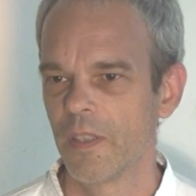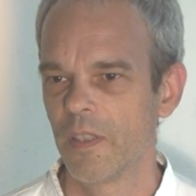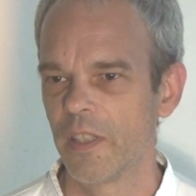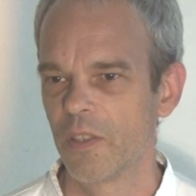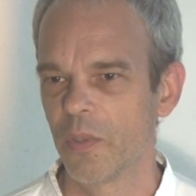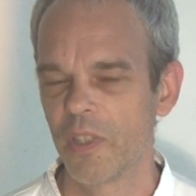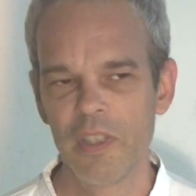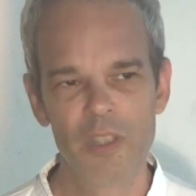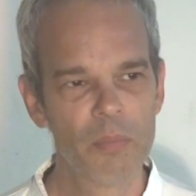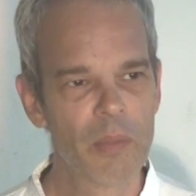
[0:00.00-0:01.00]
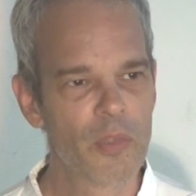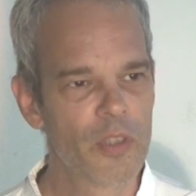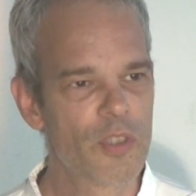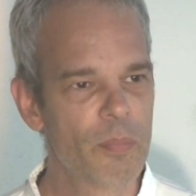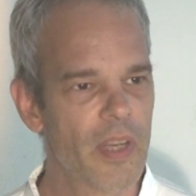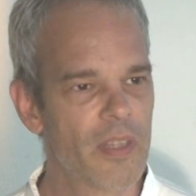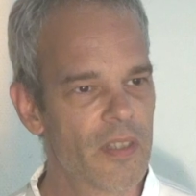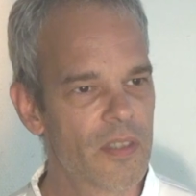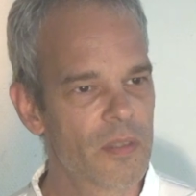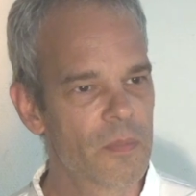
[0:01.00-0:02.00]
like the one I remember on
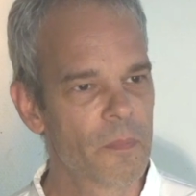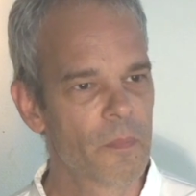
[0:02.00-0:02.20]
spiders,